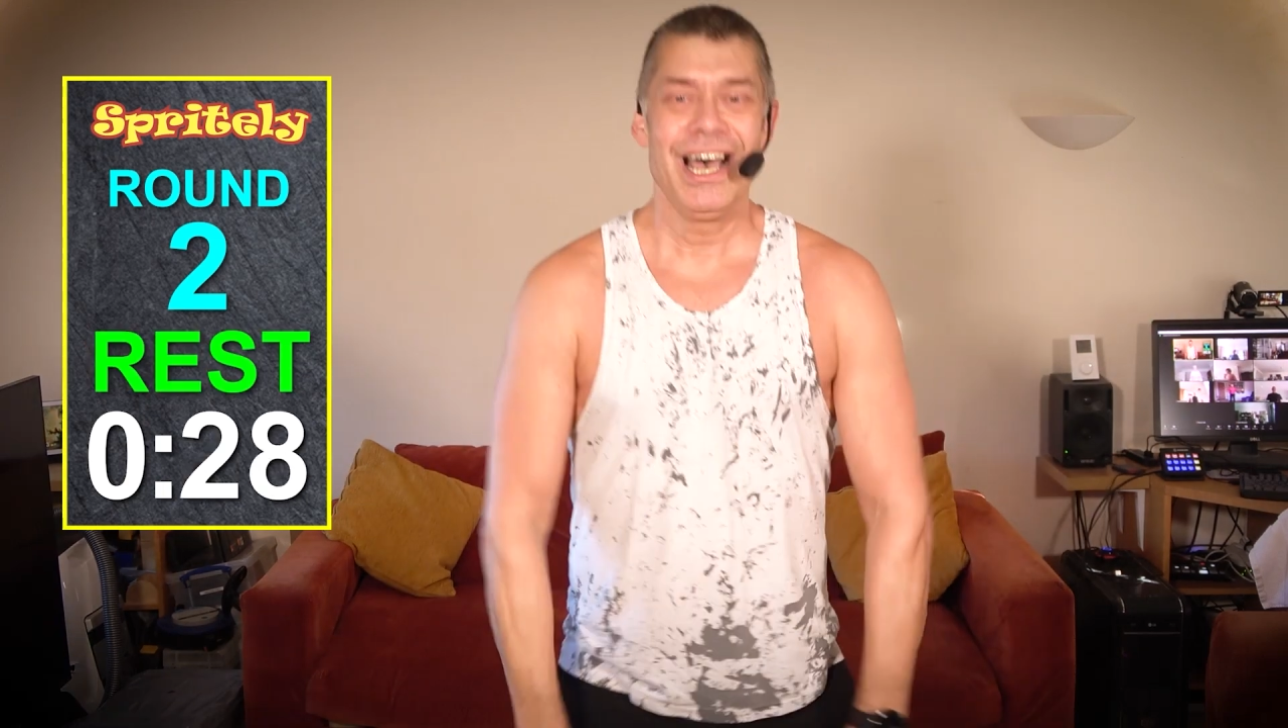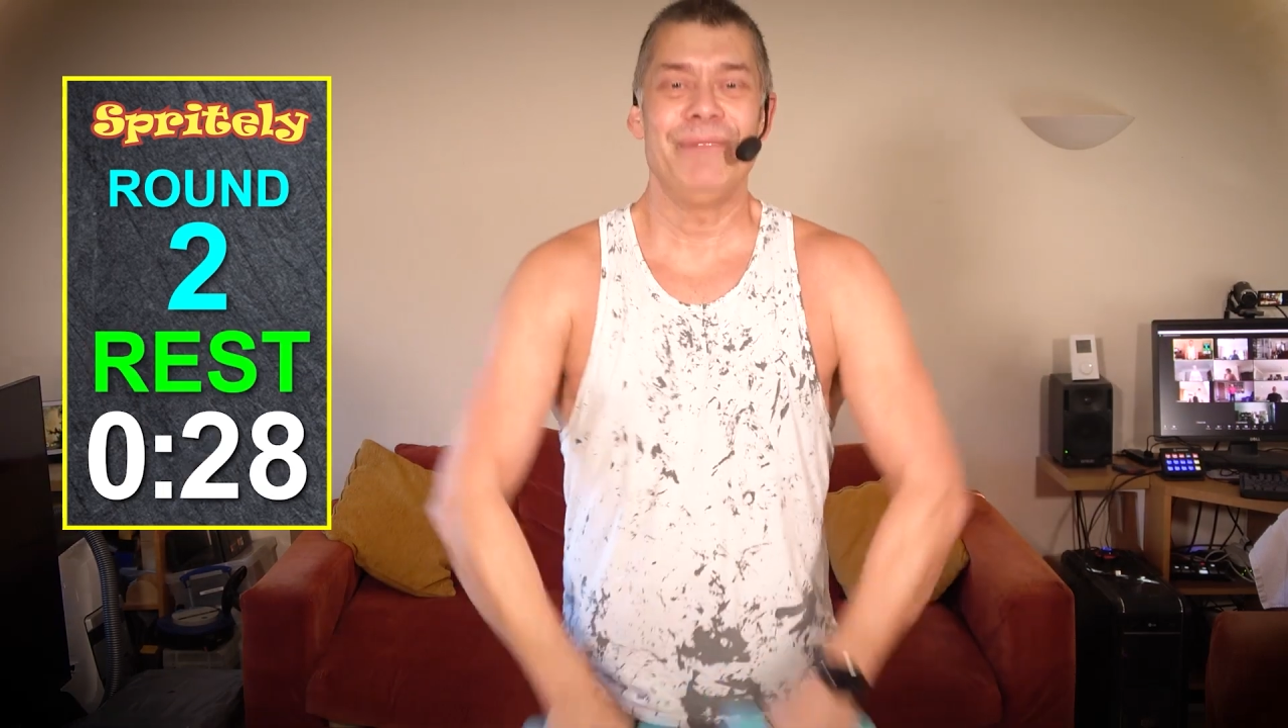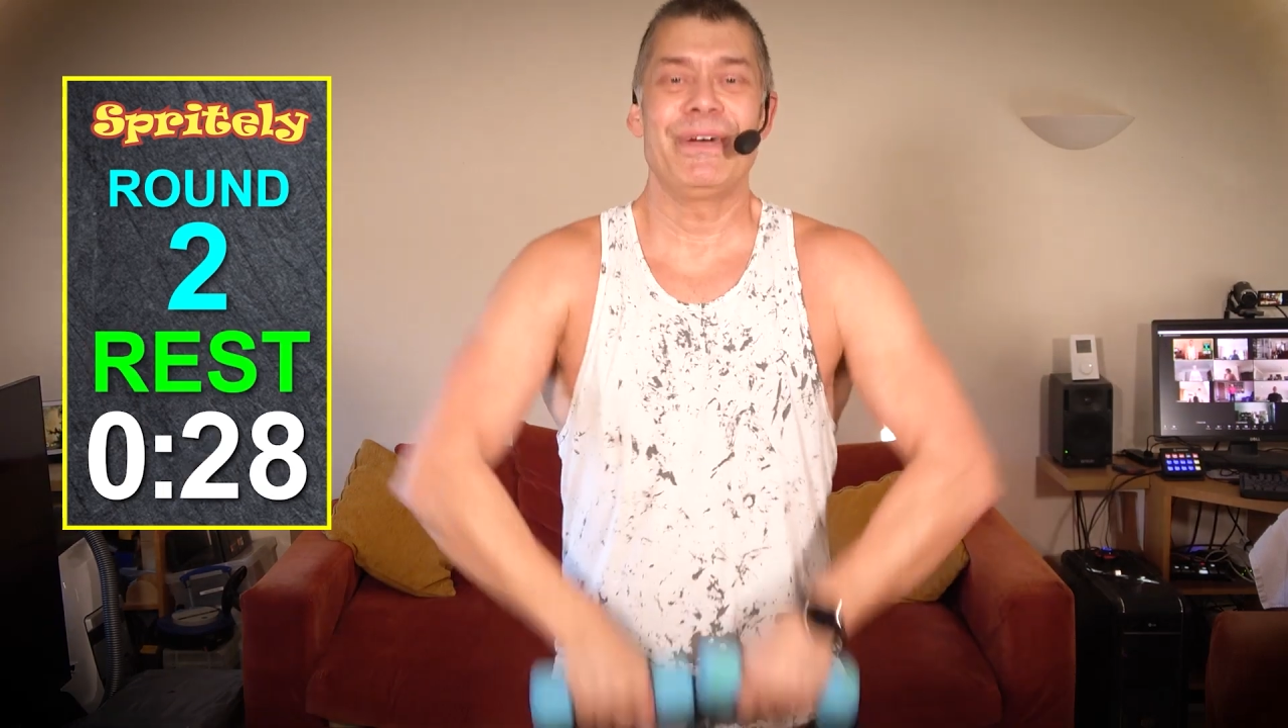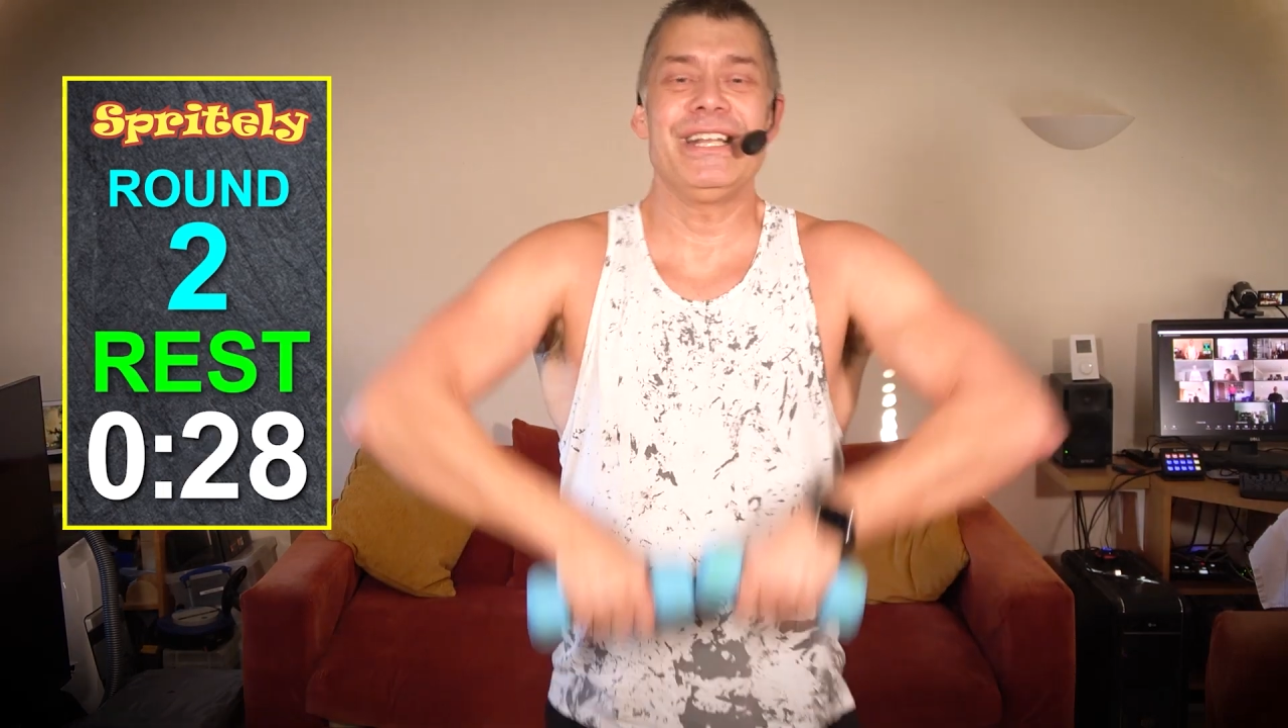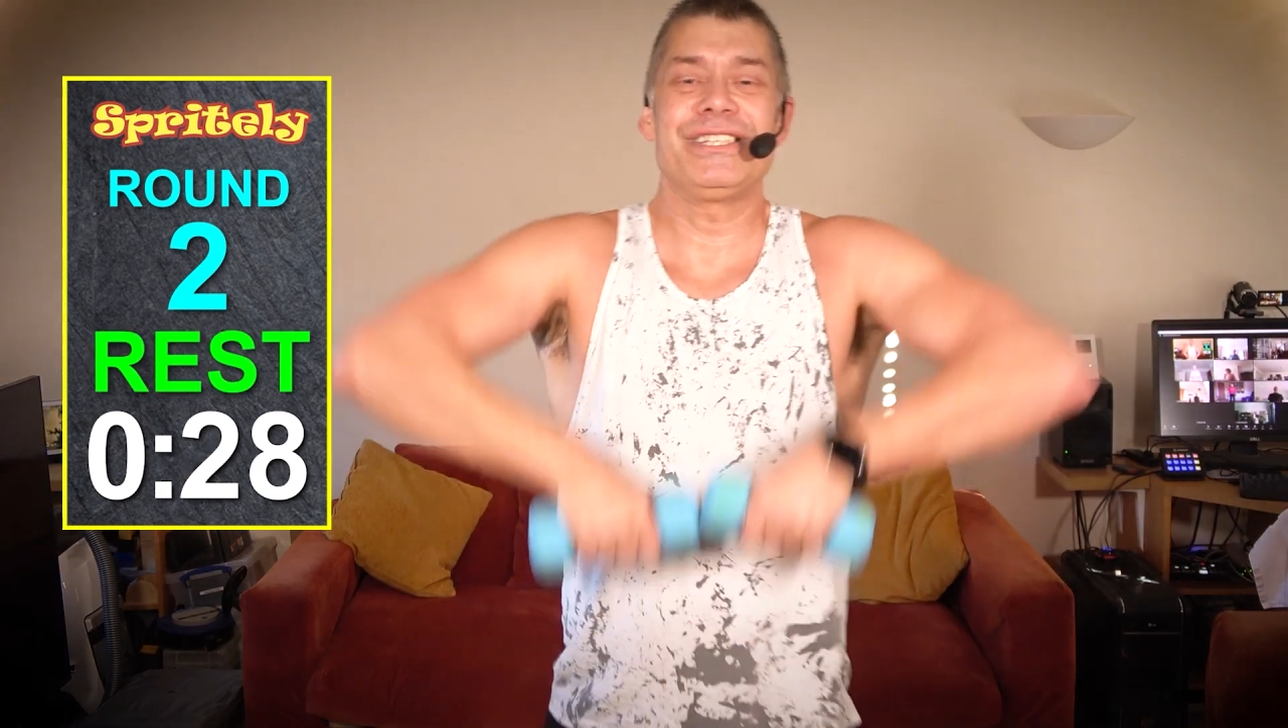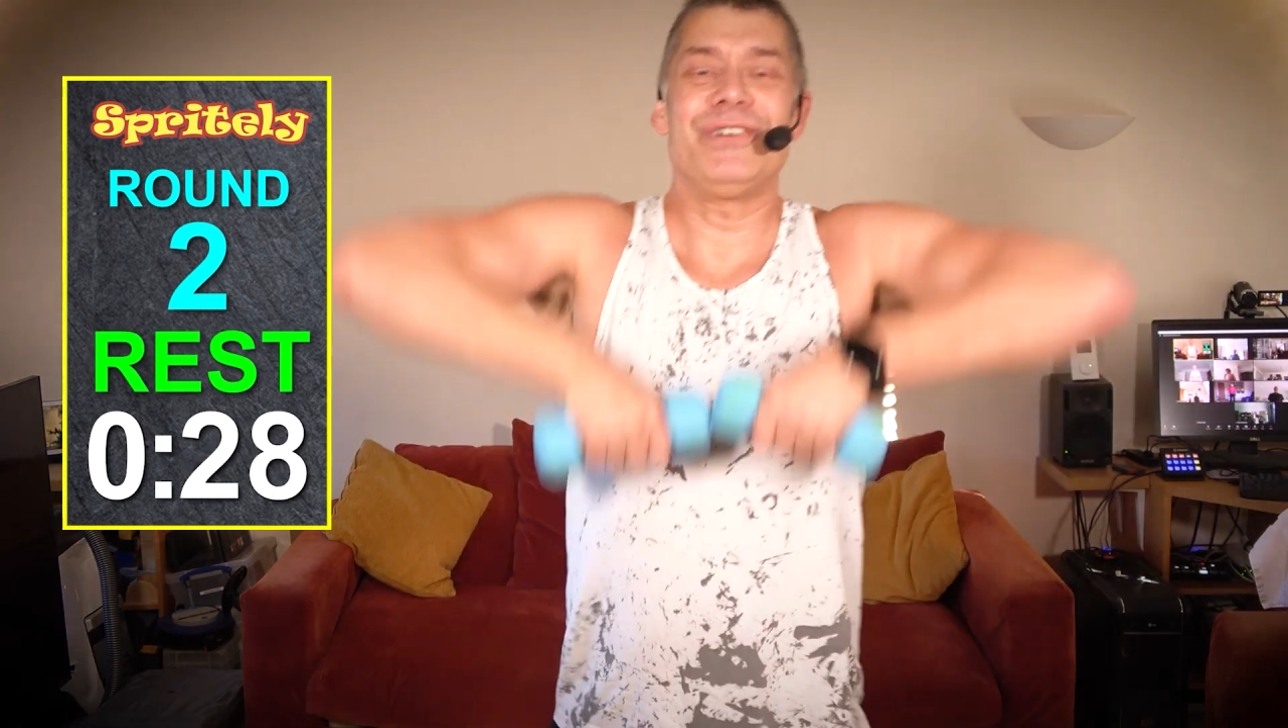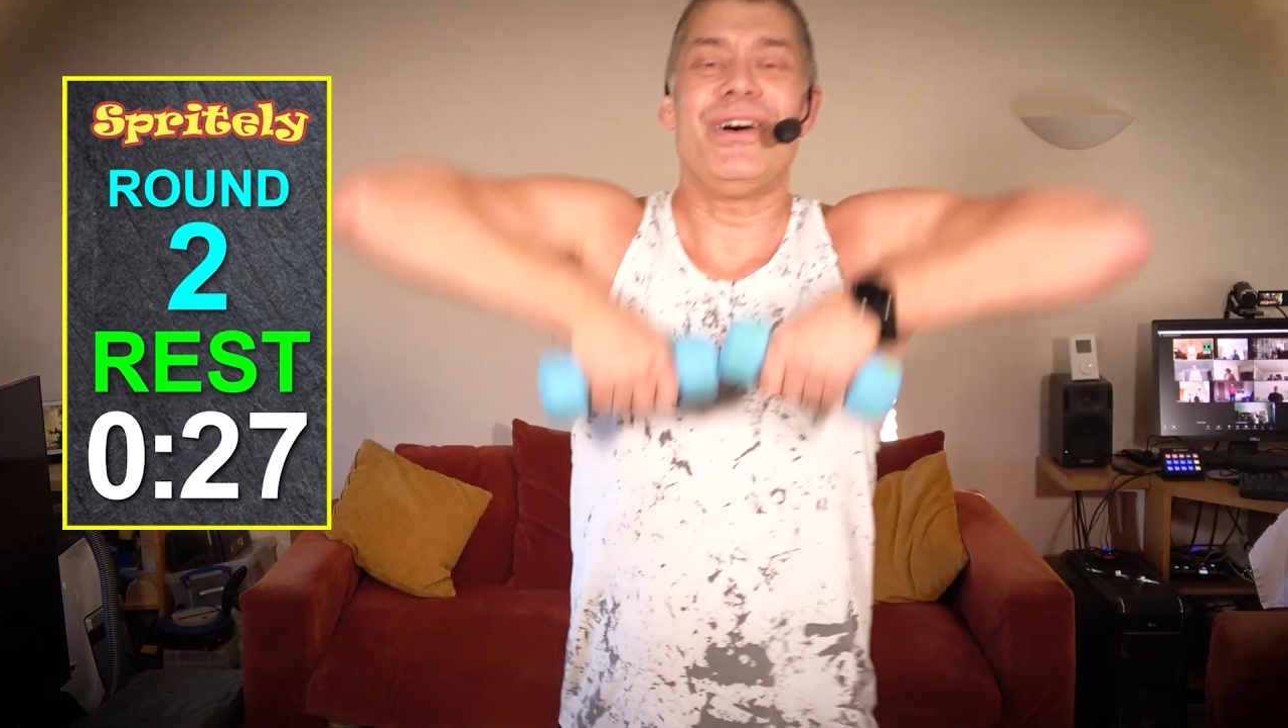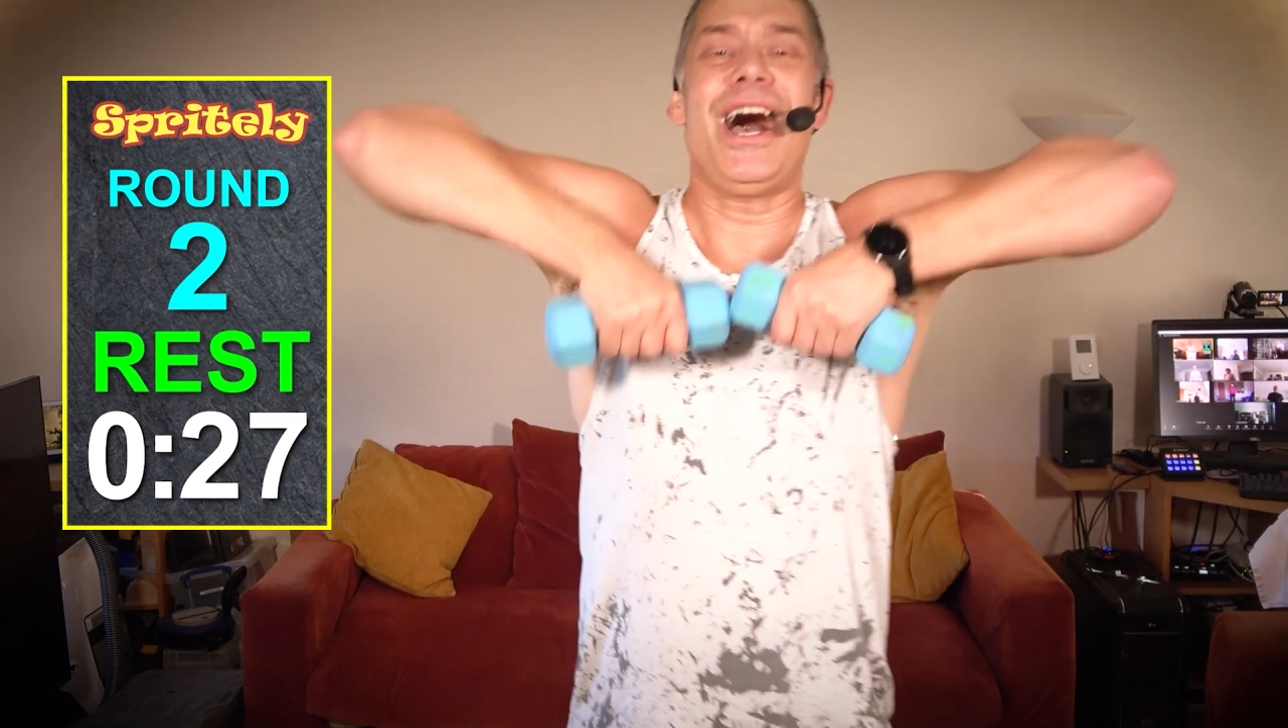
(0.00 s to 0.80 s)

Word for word: and we're gonna do